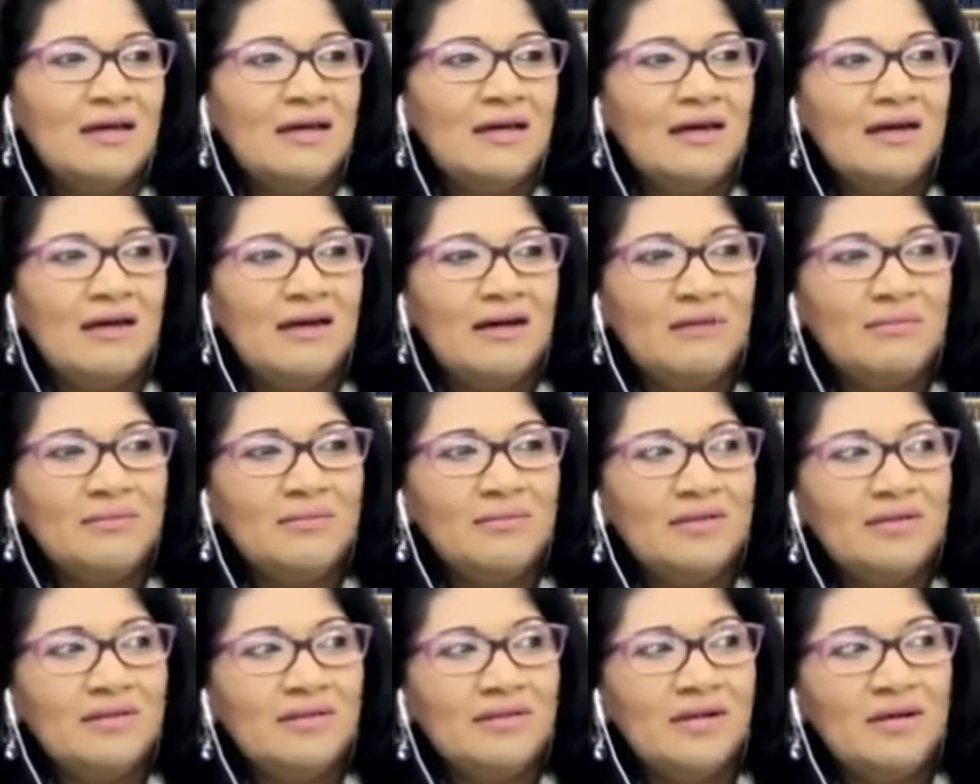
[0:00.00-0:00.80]
um,
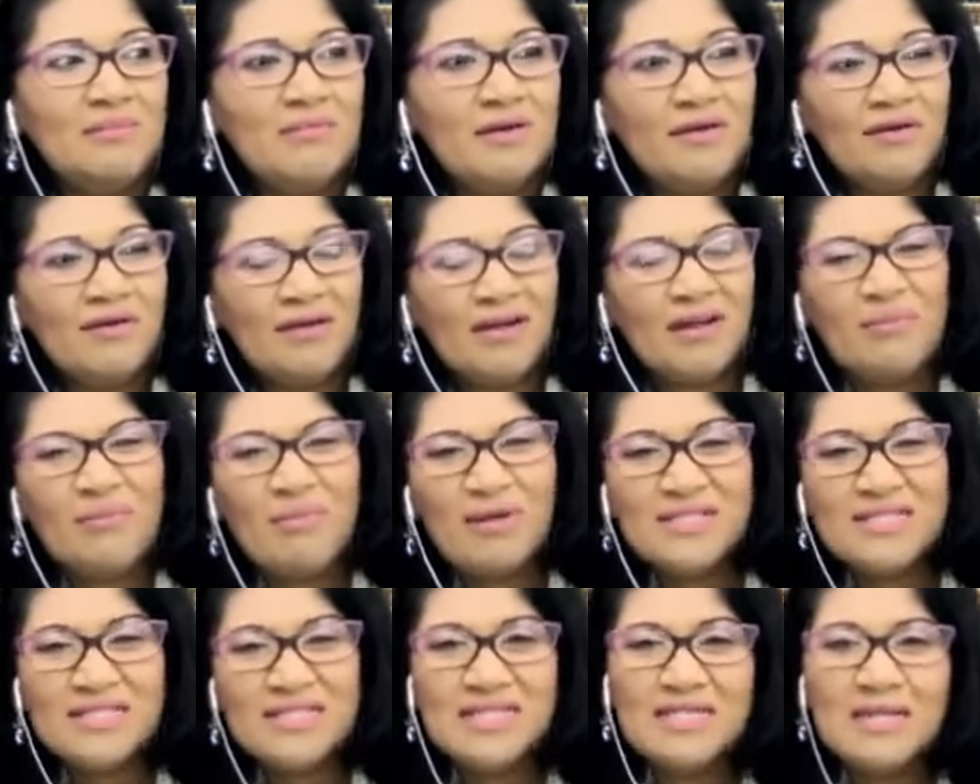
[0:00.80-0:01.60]
the American
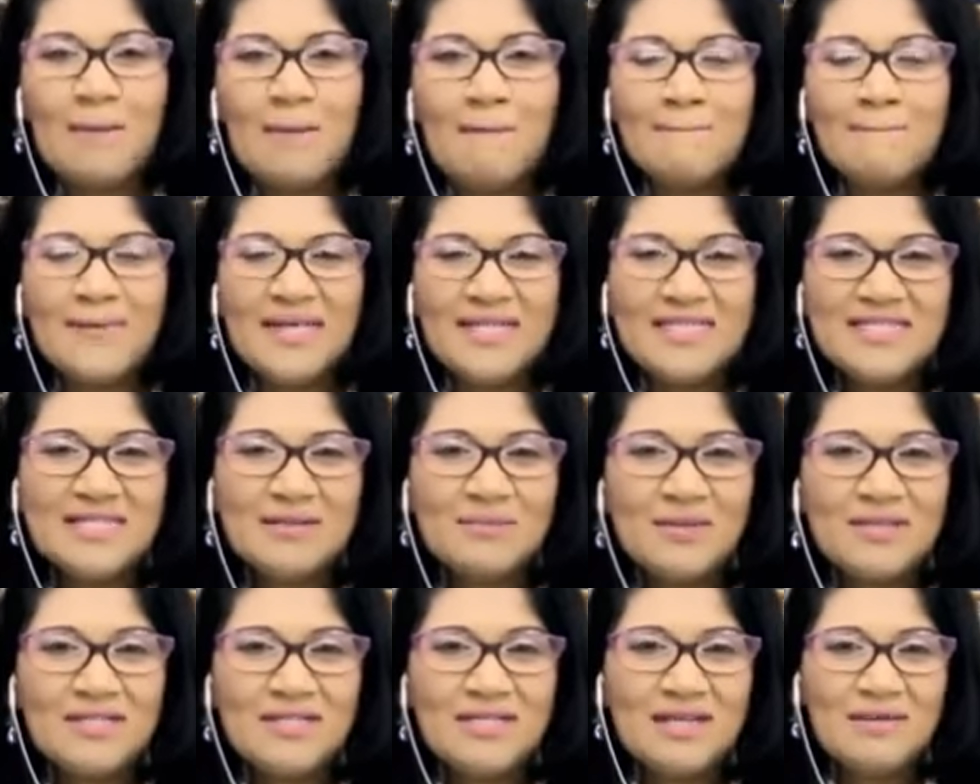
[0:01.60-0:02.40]
president, they're meeting
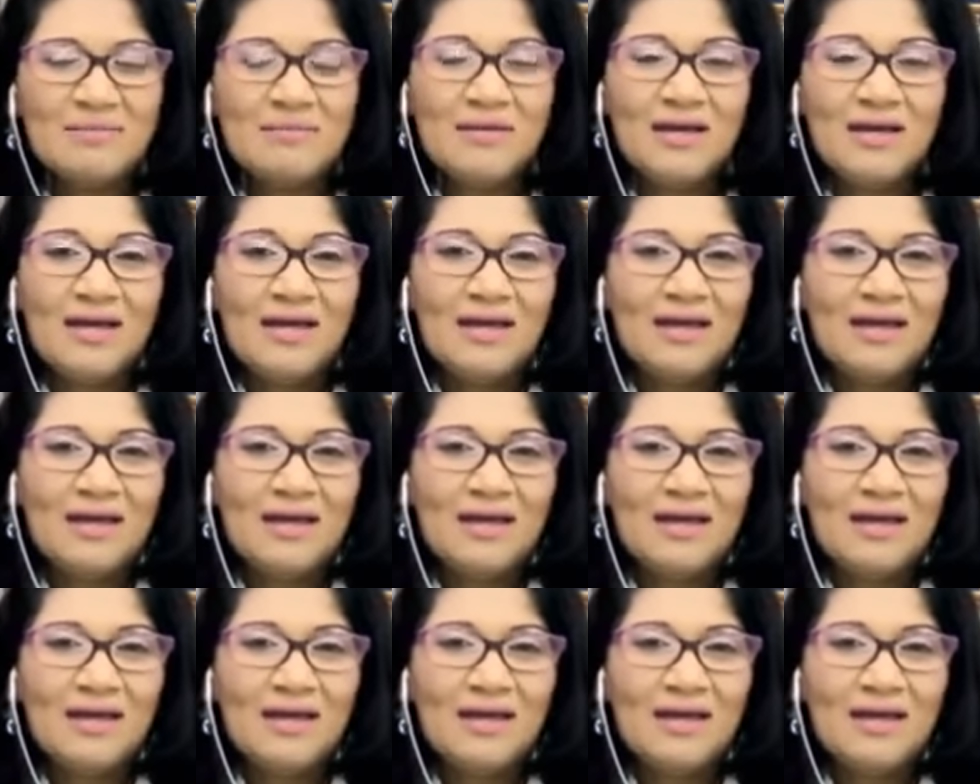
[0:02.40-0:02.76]
with him,